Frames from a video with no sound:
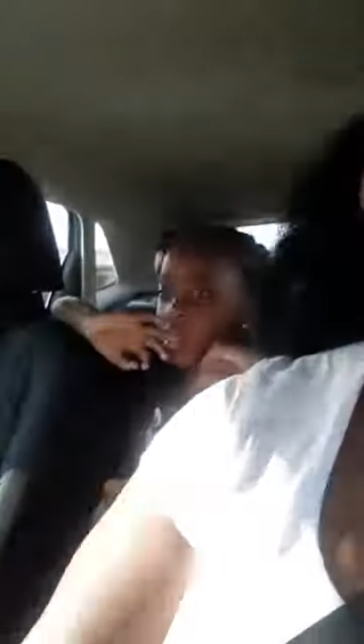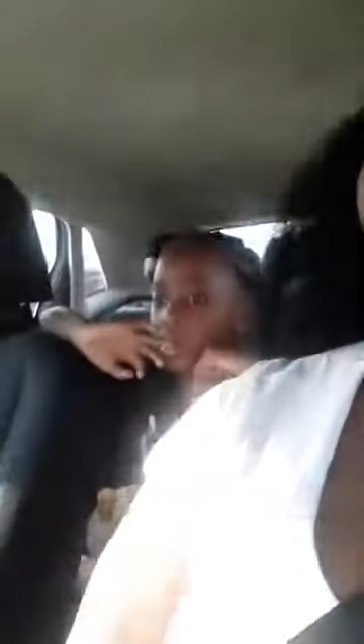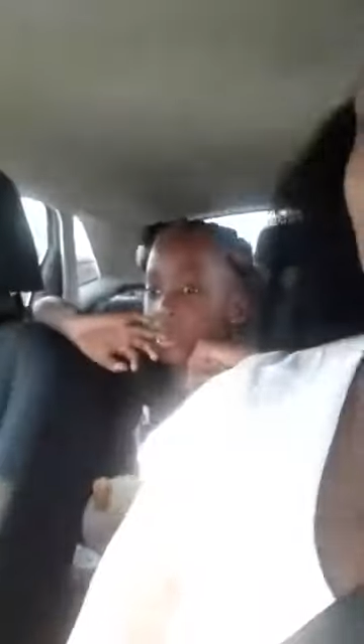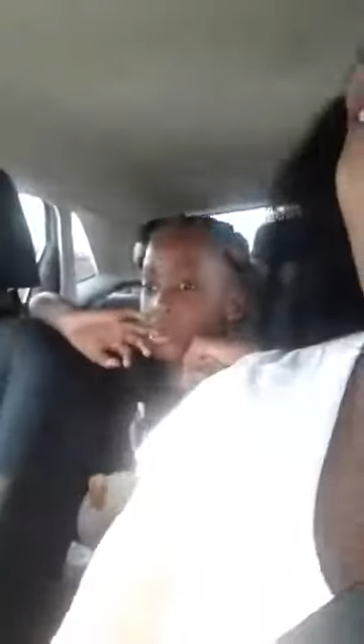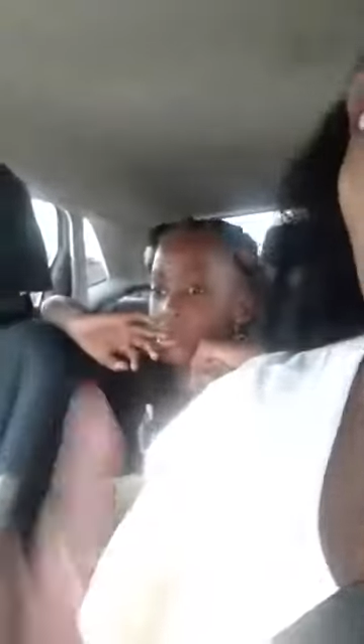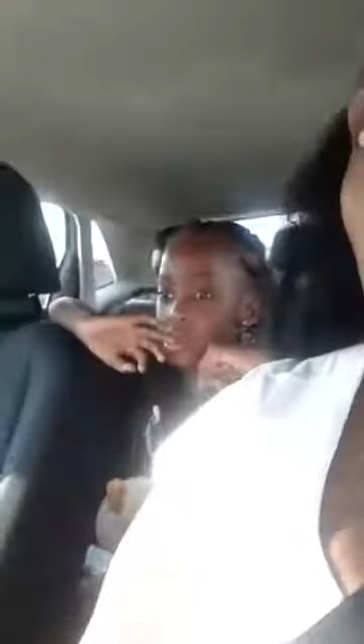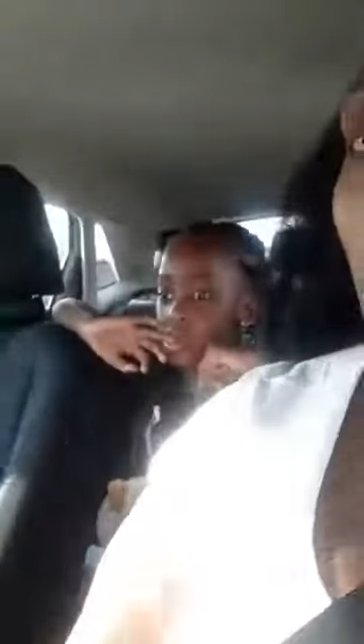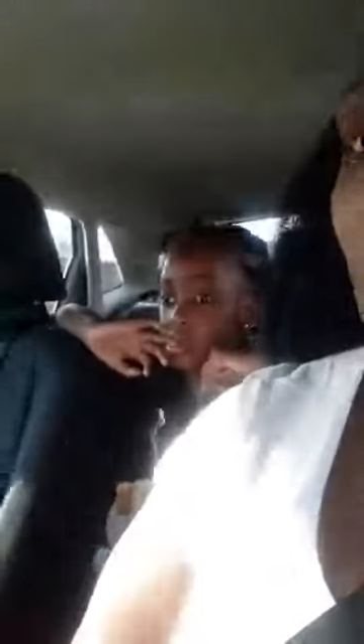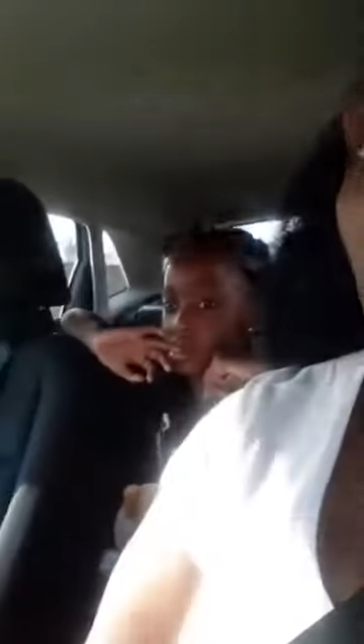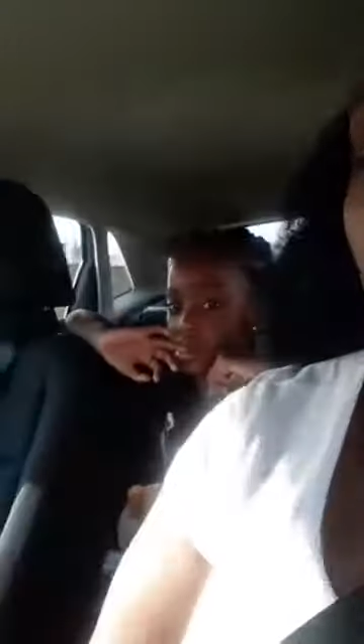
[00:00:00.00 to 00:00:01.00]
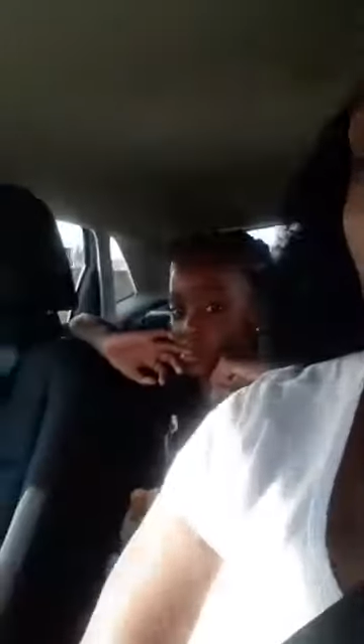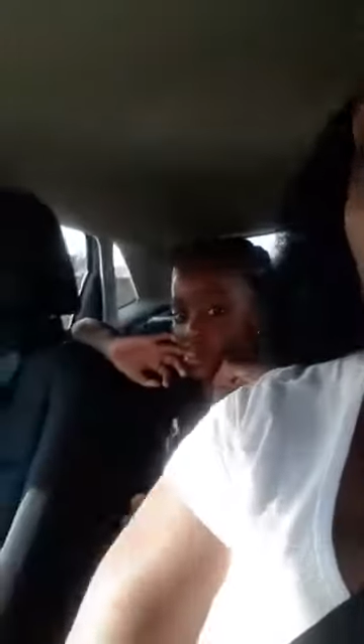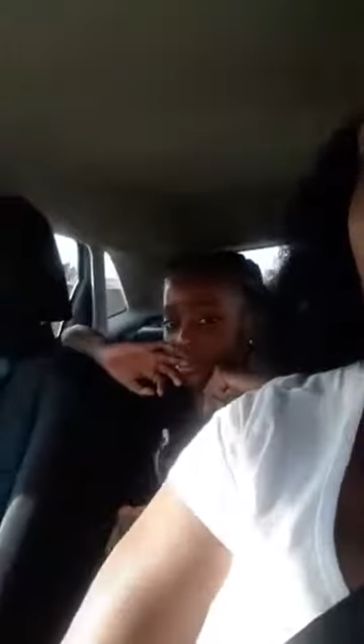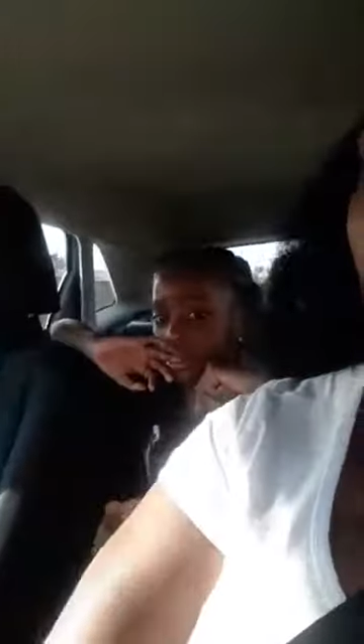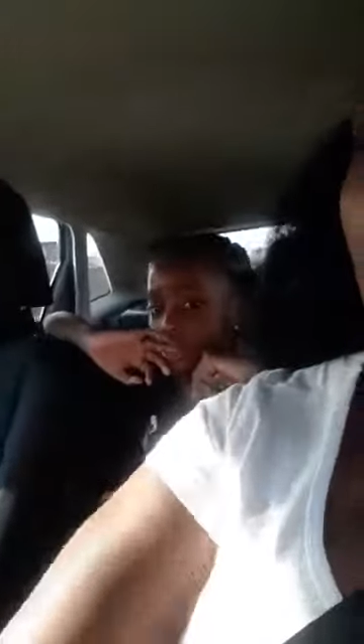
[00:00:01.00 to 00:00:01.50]
So you and
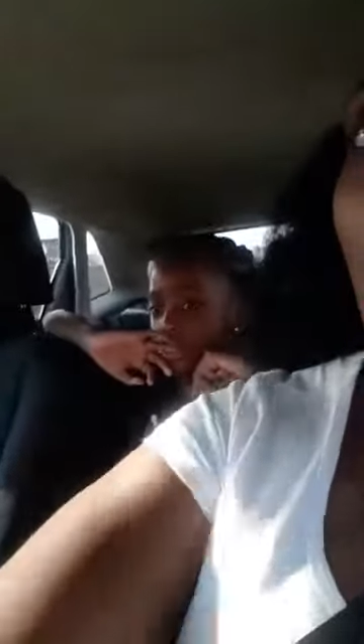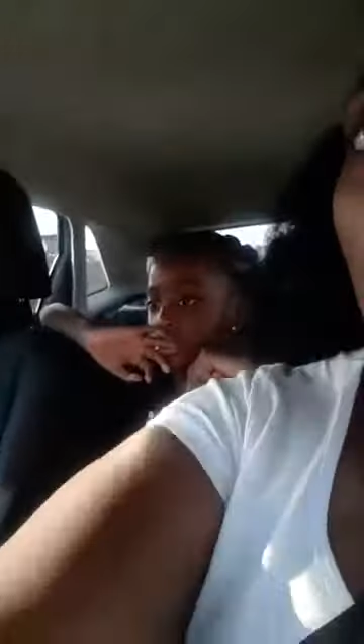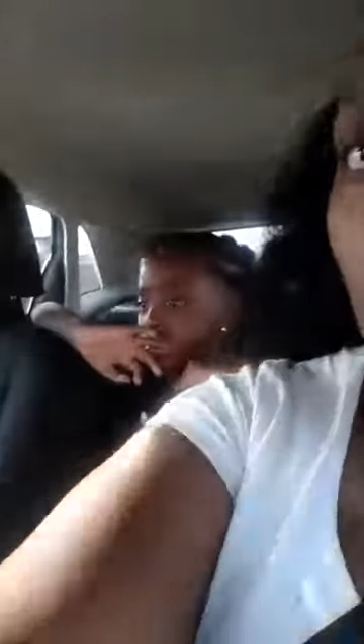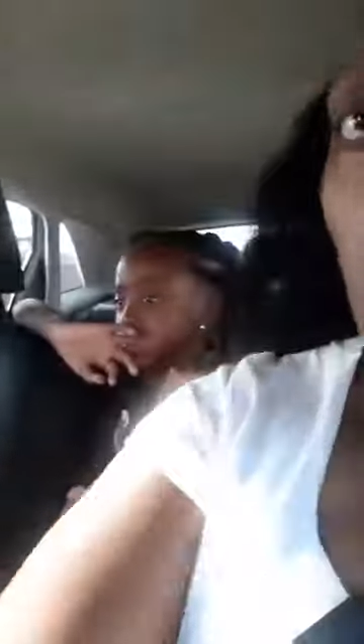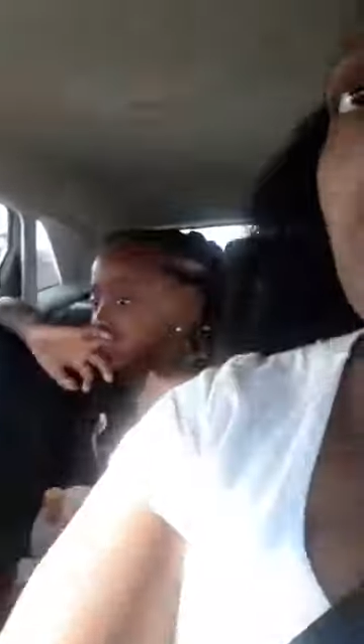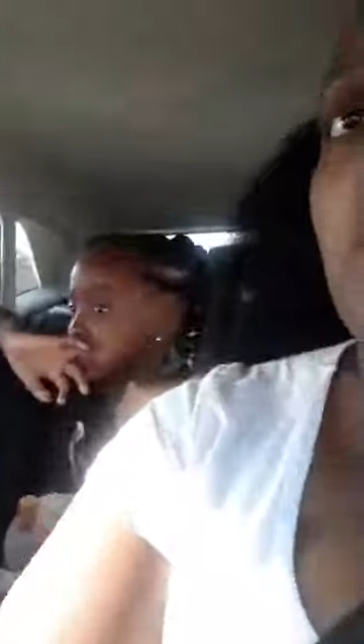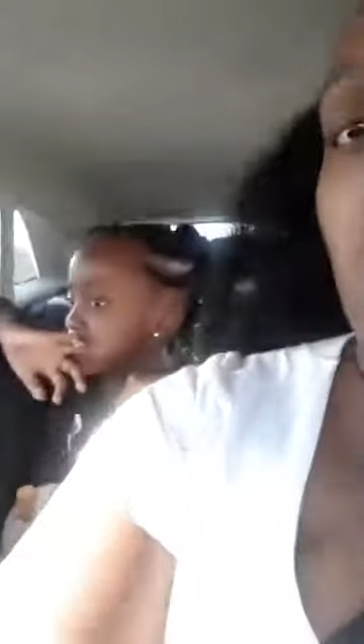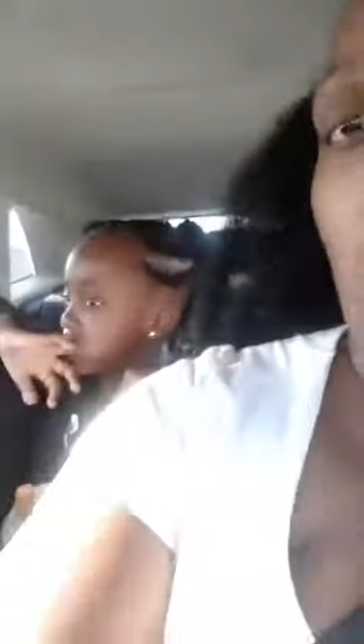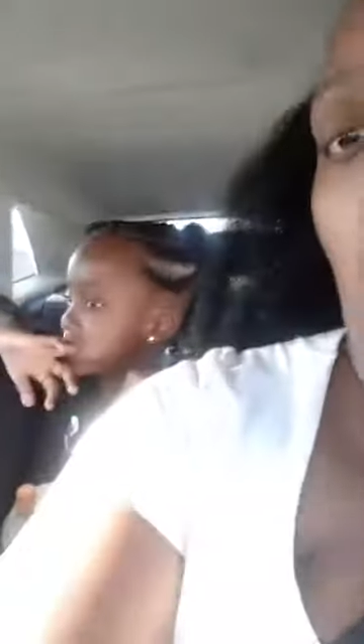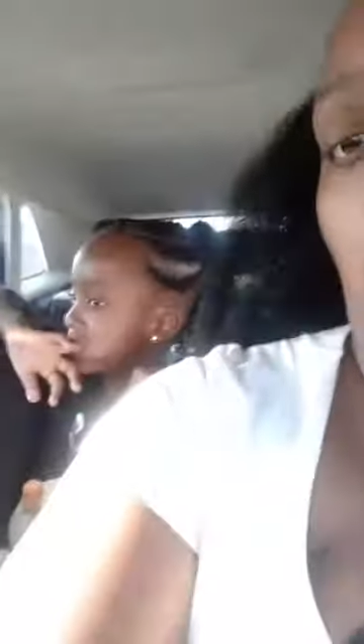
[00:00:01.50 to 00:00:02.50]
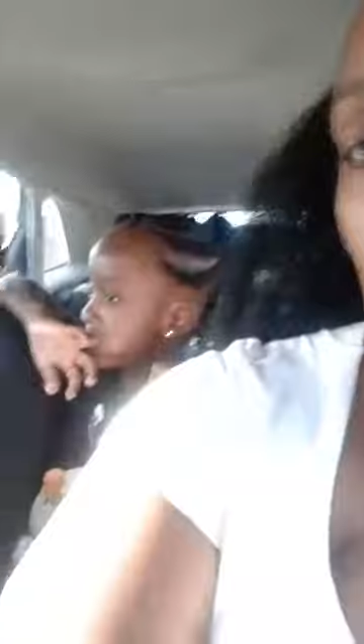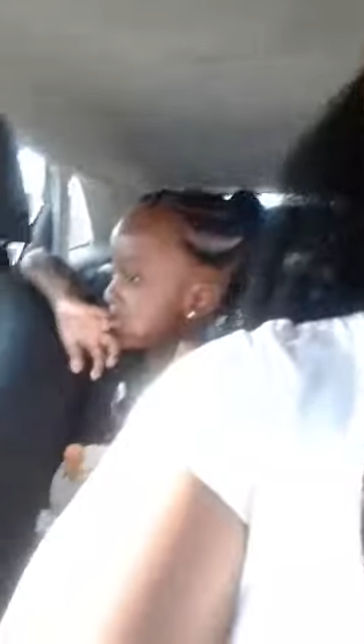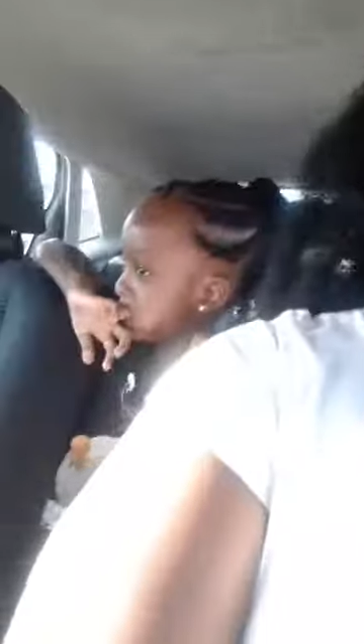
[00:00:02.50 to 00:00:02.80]
G abused each other.